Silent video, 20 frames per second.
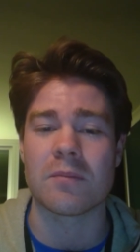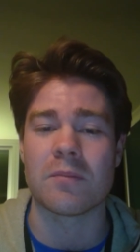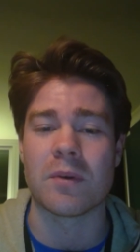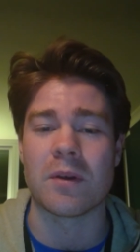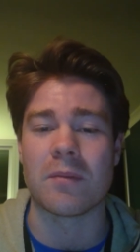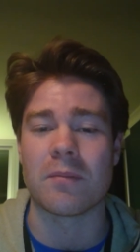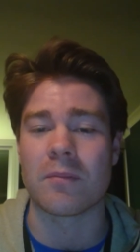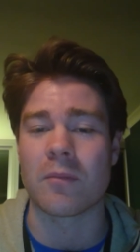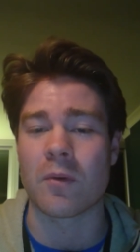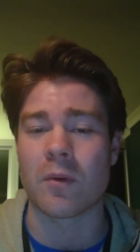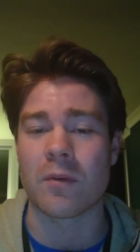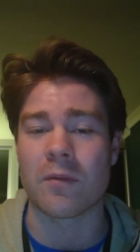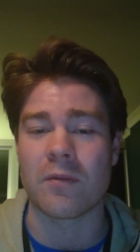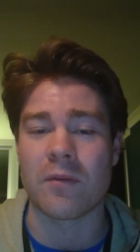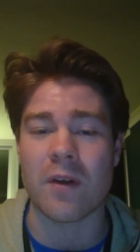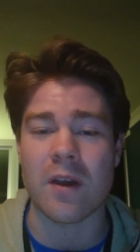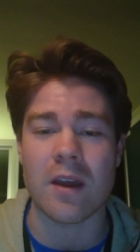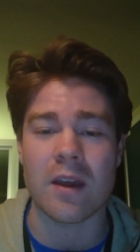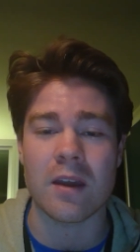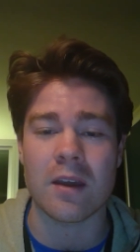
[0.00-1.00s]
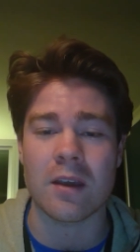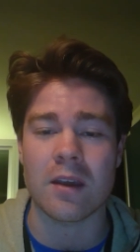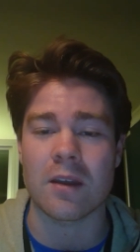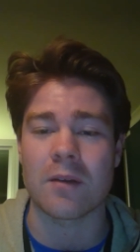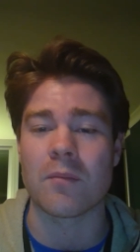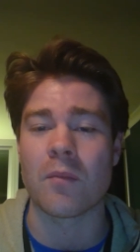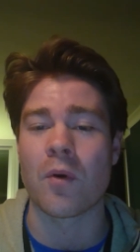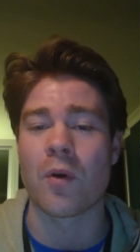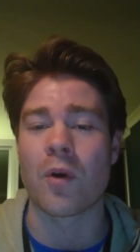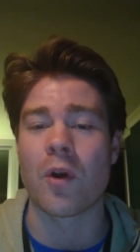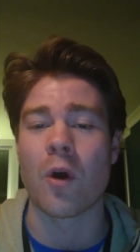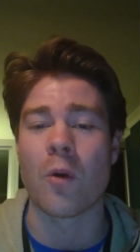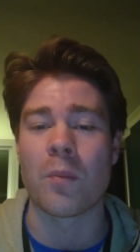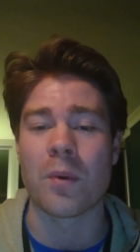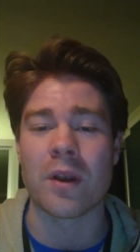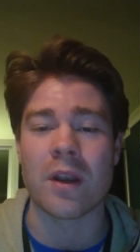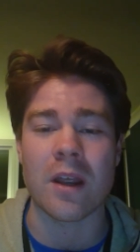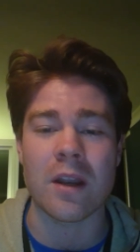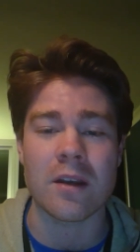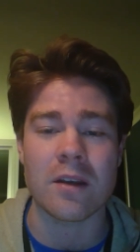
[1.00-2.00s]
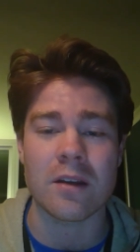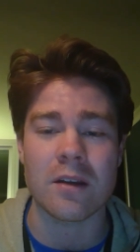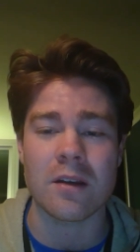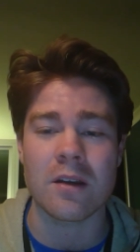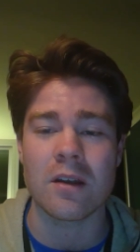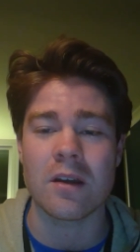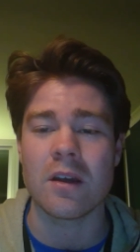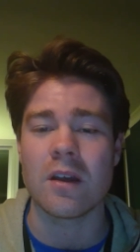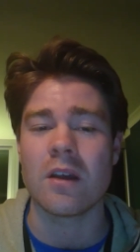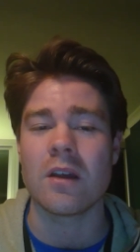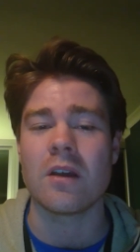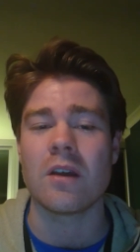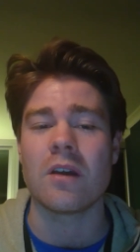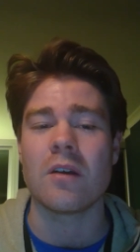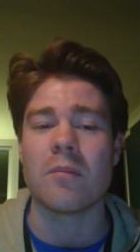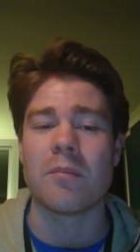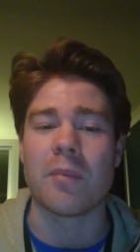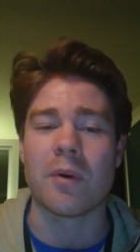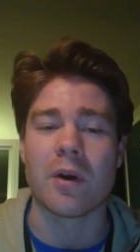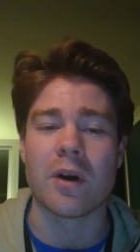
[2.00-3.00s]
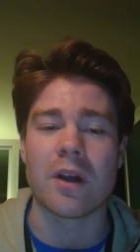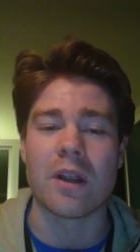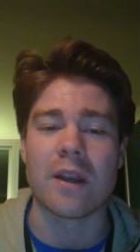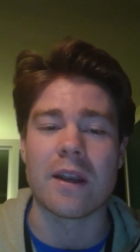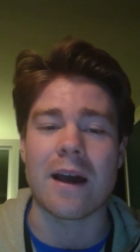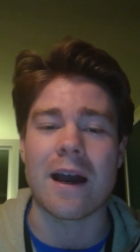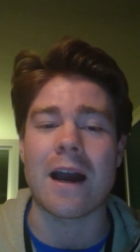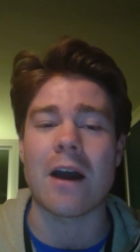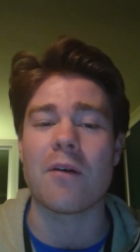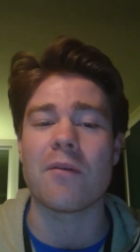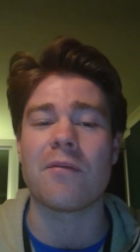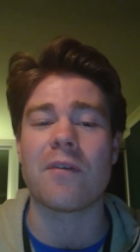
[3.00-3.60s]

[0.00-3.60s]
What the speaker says: bit more vague and more open-ended, but how